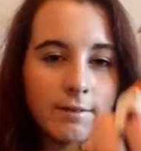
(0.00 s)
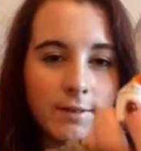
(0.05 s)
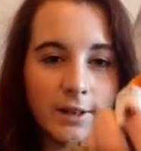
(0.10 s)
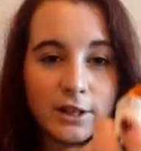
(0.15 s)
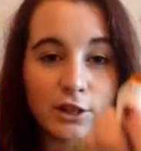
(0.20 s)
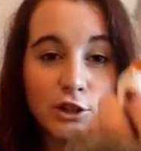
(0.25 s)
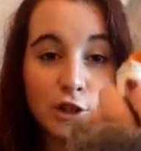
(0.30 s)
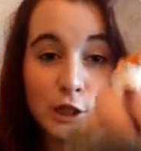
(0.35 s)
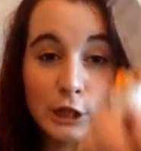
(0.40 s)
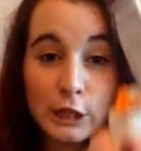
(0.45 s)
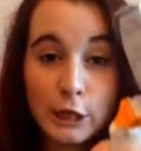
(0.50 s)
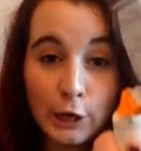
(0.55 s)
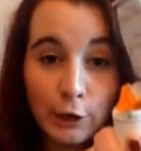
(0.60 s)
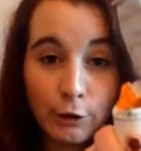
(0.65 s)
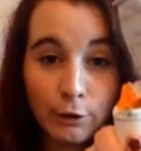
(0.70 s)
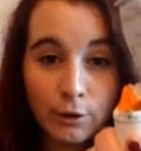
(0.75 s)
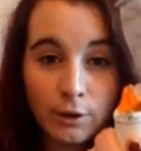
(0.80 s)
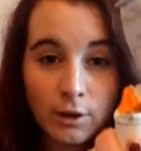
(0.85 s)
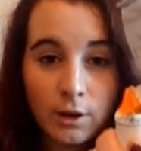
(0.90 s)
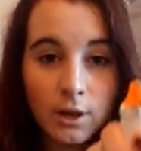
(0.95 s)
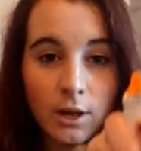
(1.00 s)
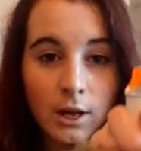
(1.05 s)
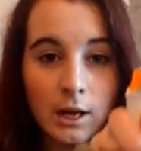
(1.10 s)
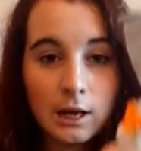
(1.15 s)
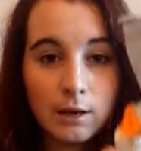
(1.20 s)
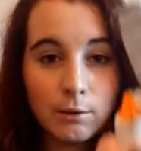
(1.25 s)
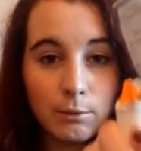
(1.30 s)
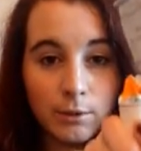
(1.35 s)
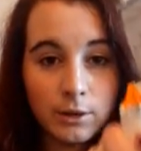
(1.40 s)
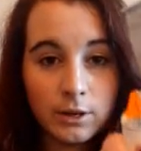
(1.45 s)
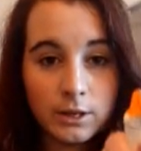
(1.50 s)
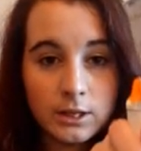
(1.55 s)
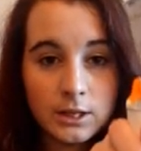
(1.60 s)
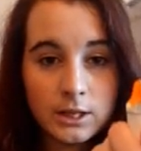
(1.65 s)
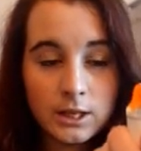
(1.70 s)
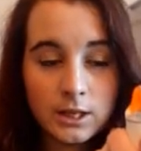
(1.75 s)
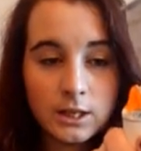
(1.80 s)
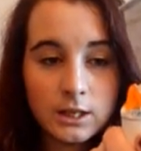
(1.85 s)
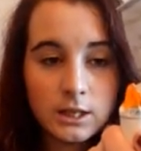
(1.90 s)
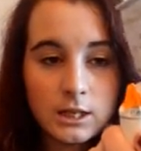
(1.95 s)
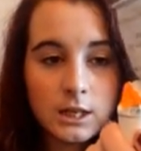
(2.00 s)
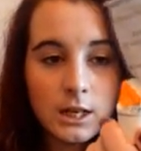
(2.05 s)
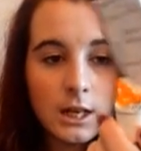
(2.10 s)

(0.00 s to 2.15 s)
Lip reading: very slow at what it did.